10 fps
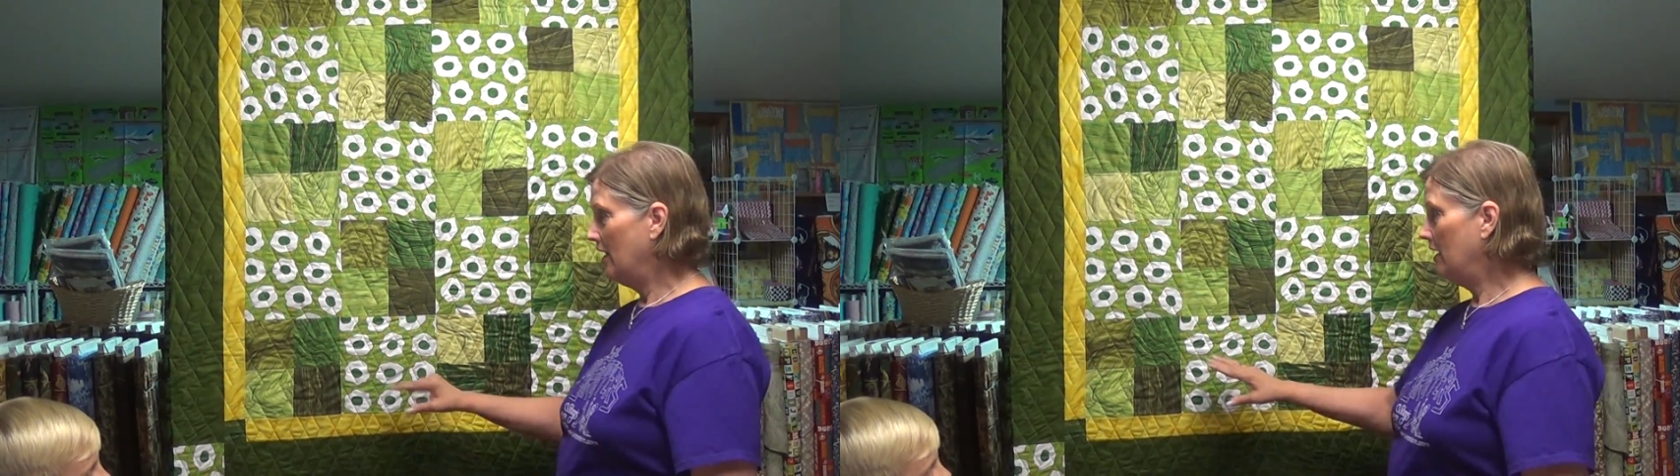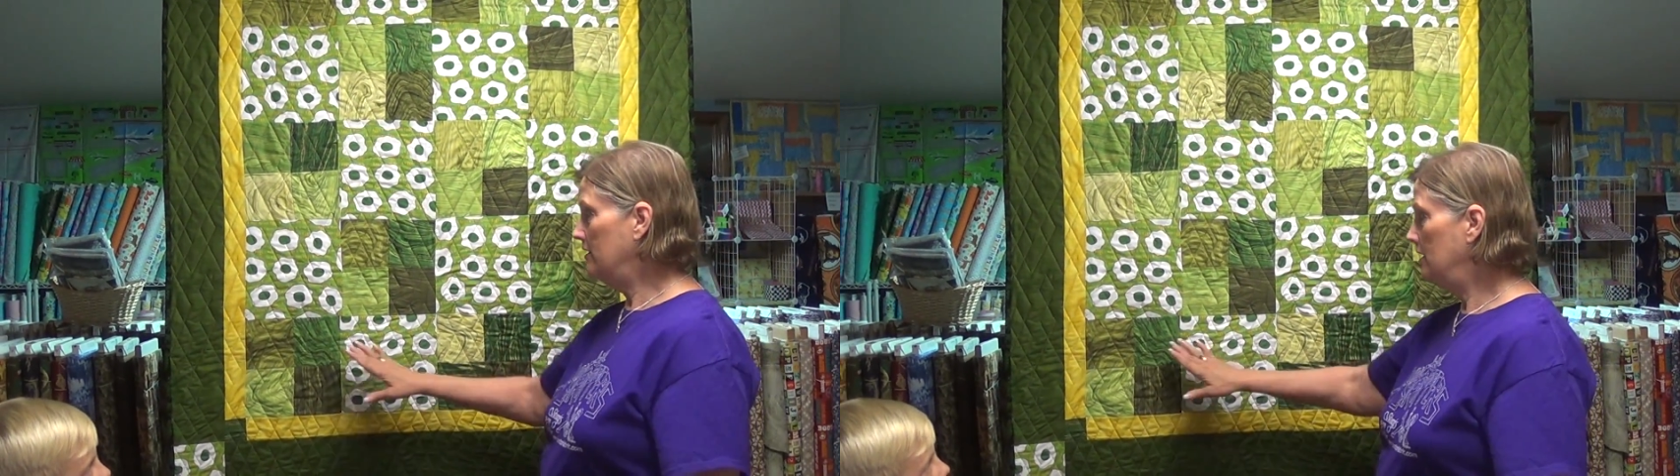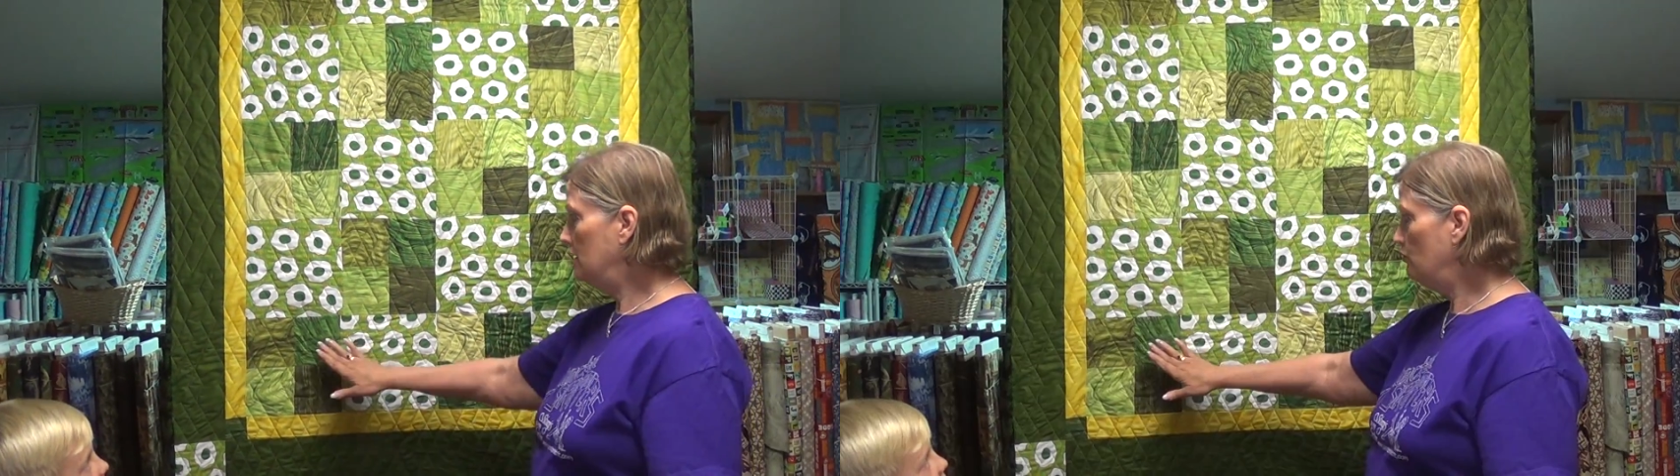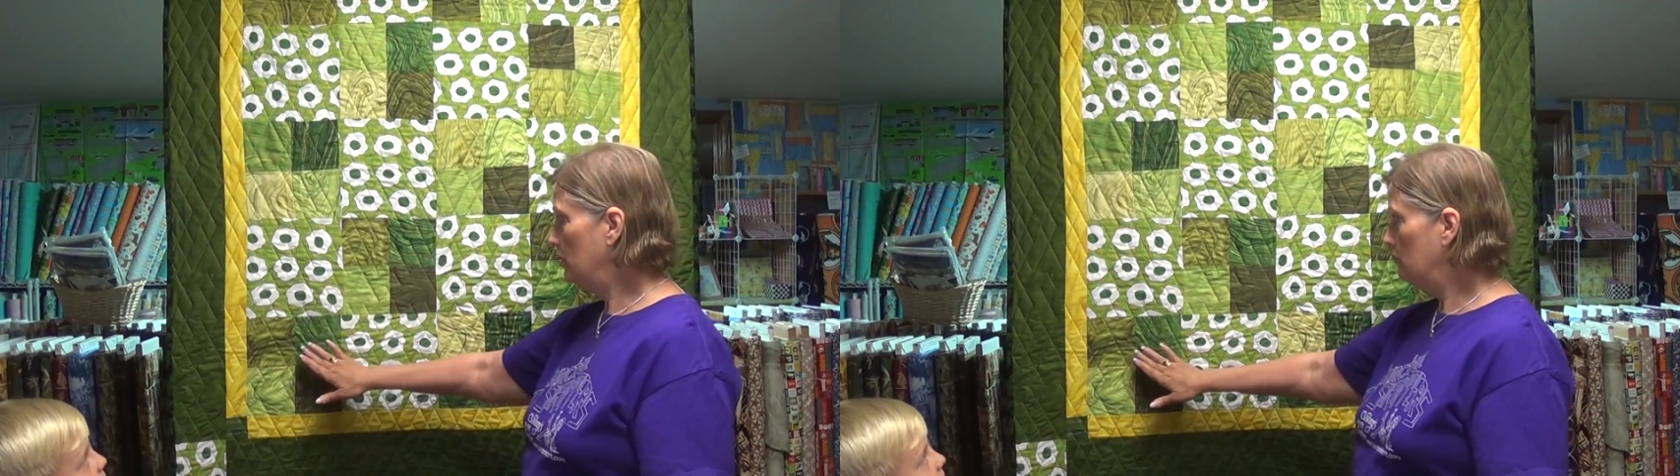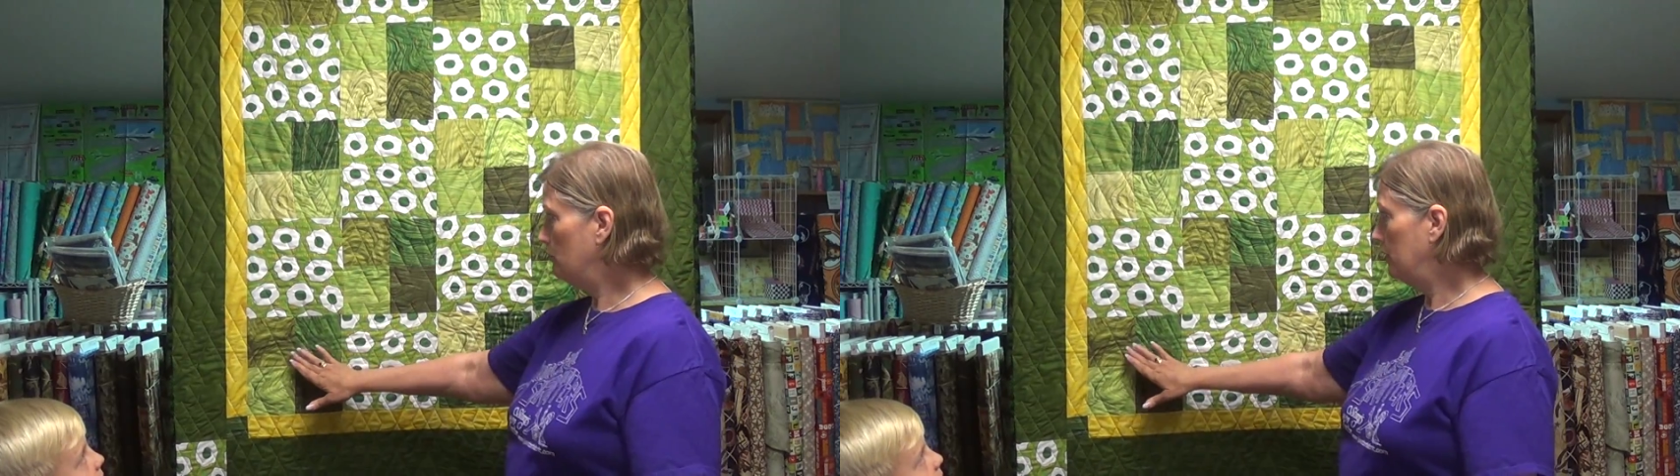And then
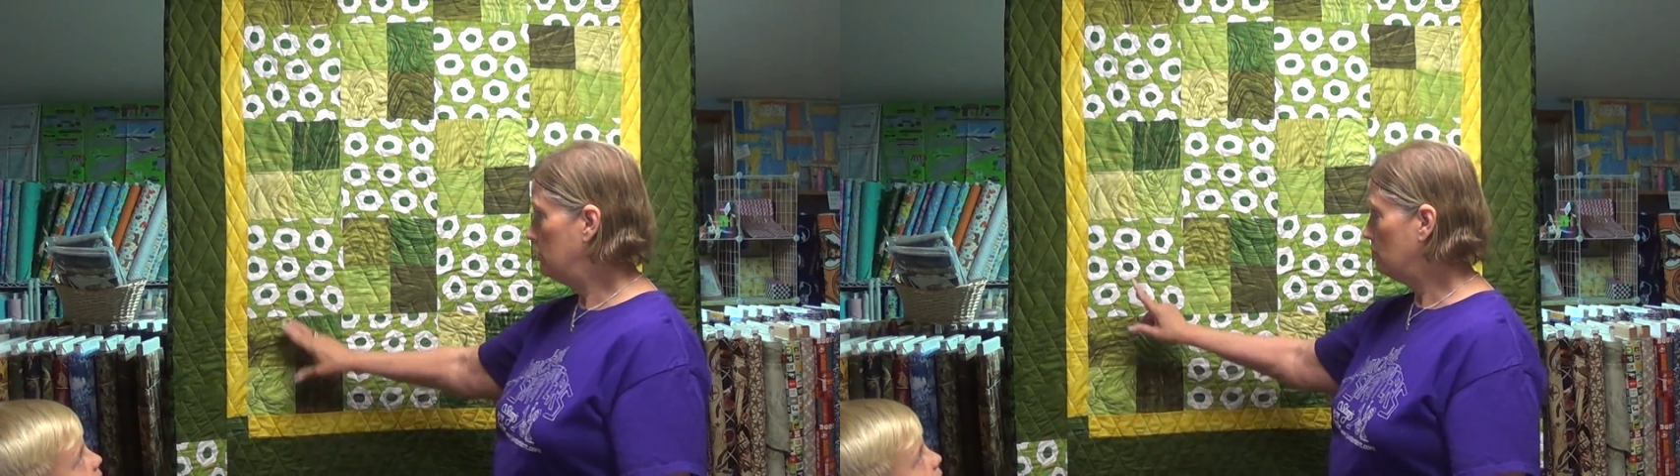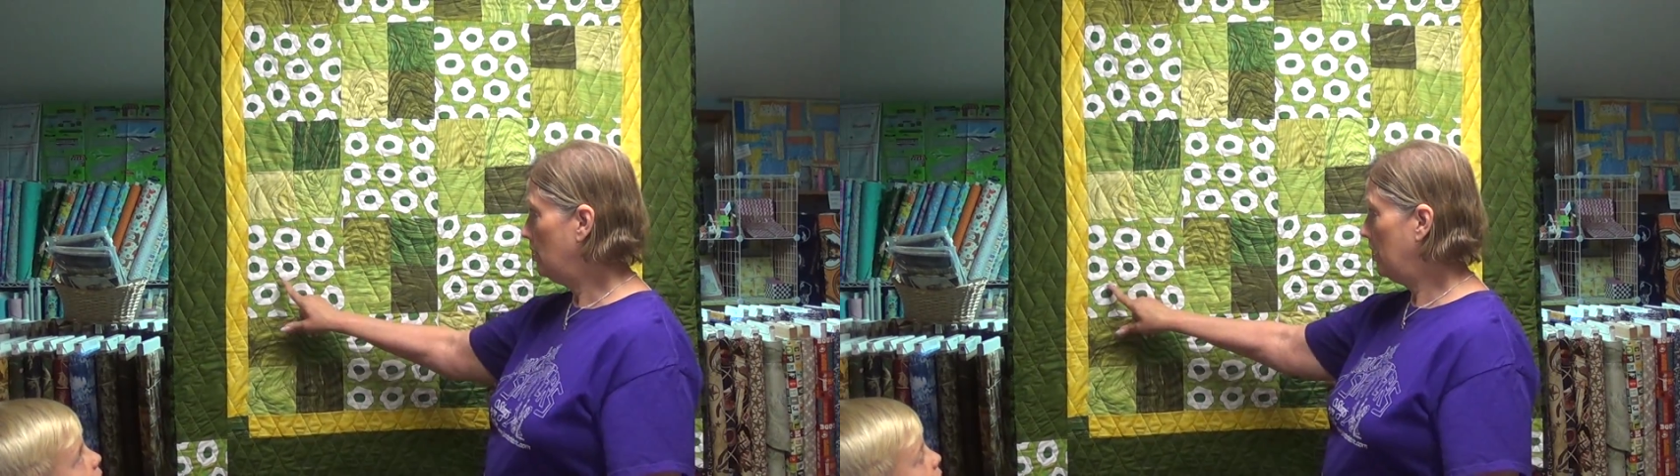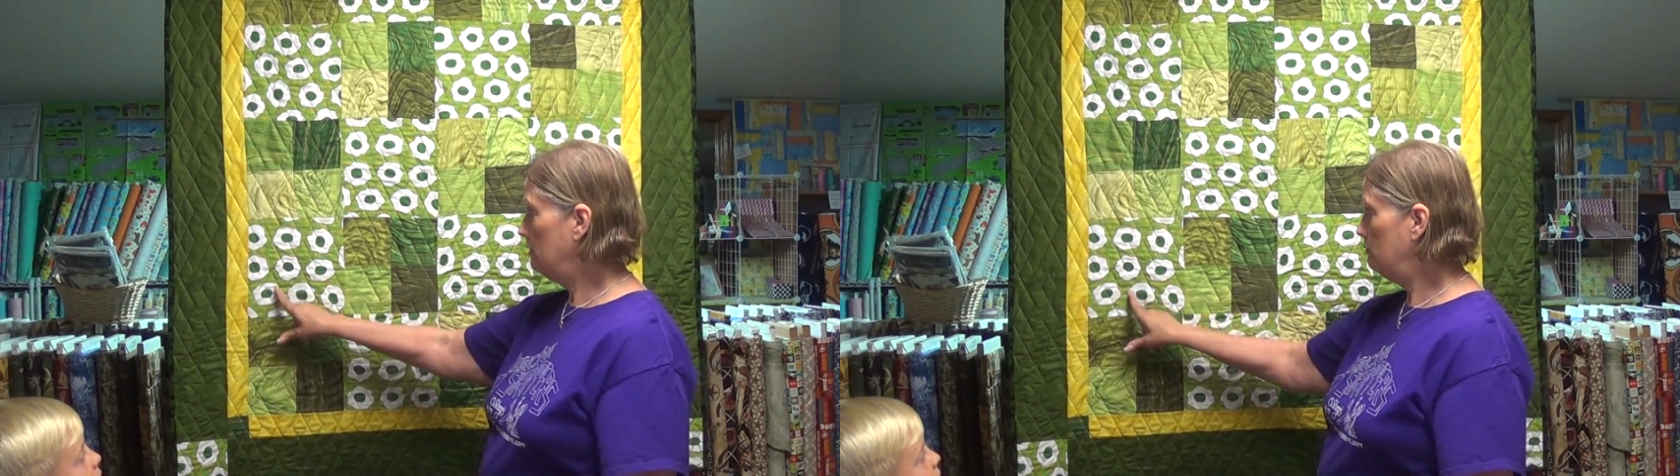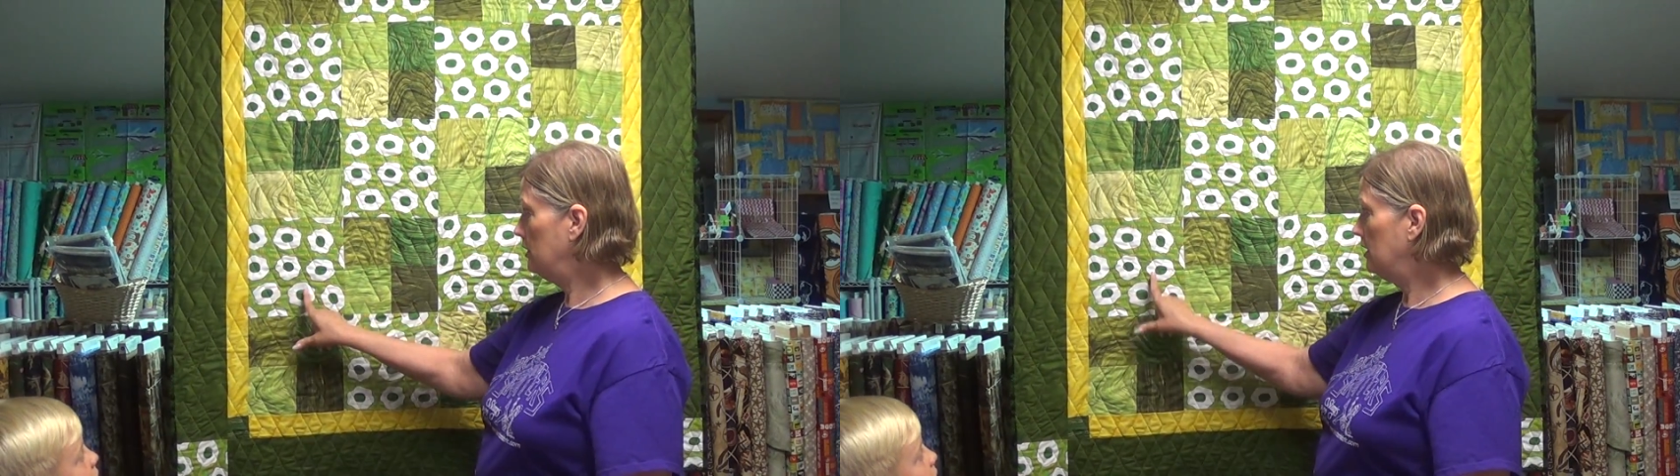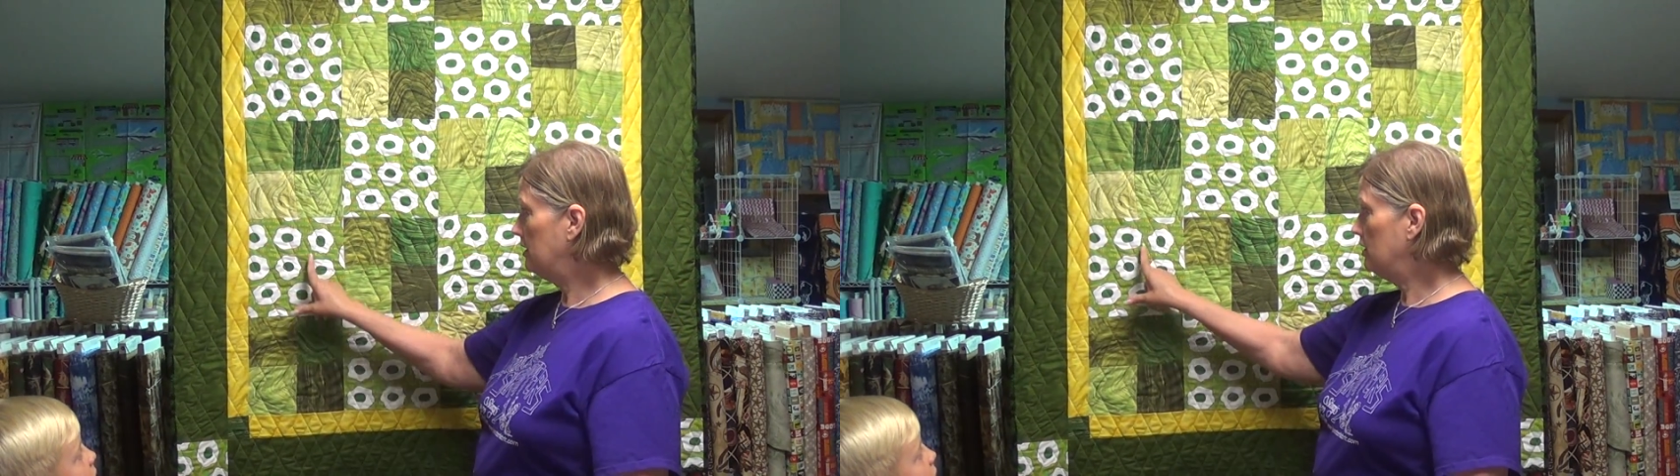what did we do? How did we
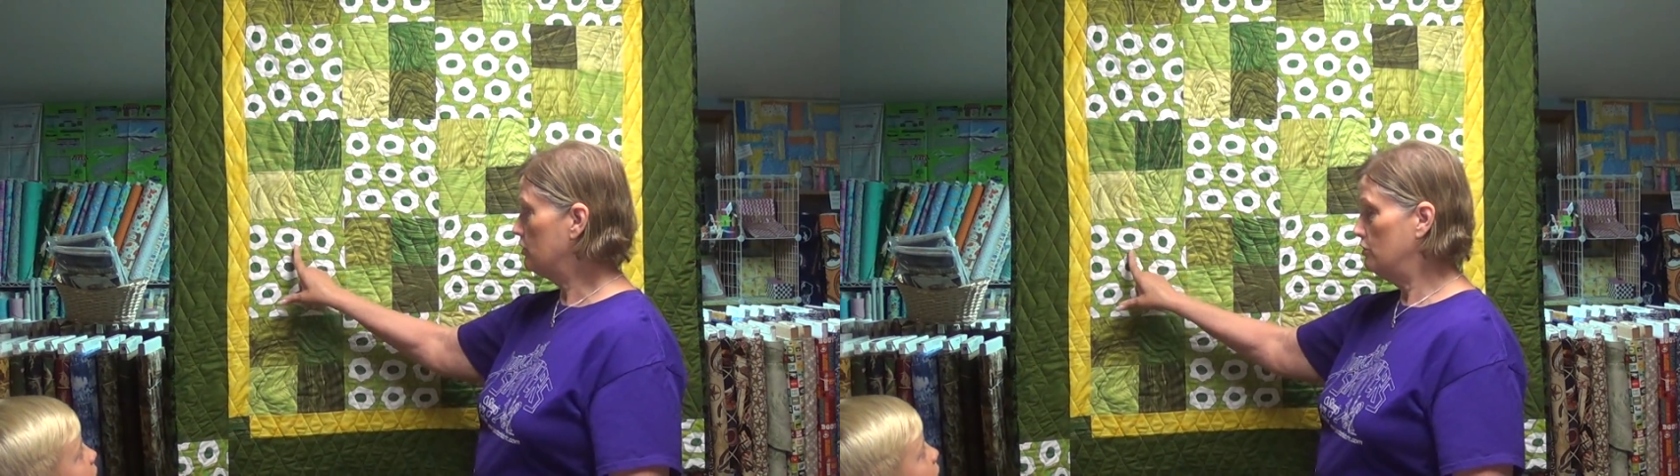get this?